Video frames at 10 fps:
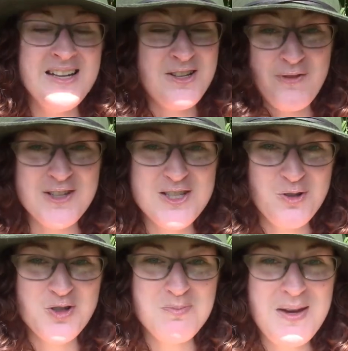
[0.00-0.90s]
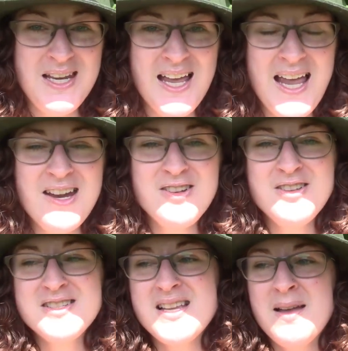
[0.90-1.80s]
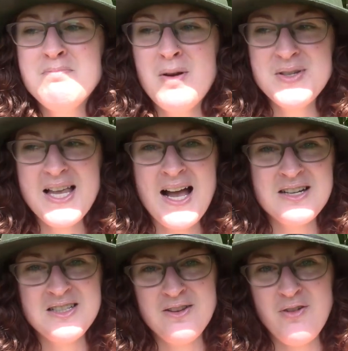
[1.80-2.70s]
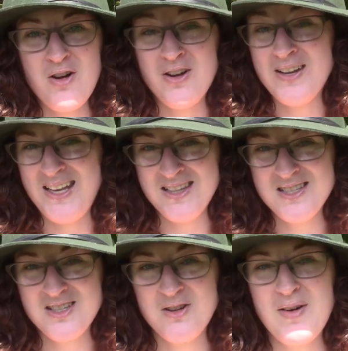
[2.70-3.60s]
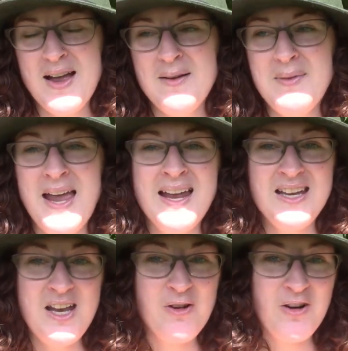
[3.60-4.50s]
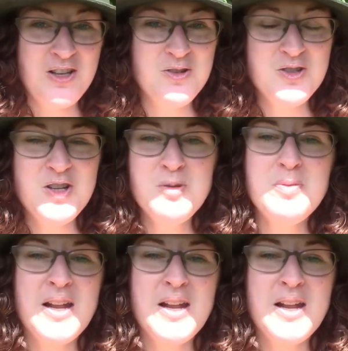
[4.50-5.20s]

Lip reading: different social media handles. I'm most active on Instagram and here on YouTube,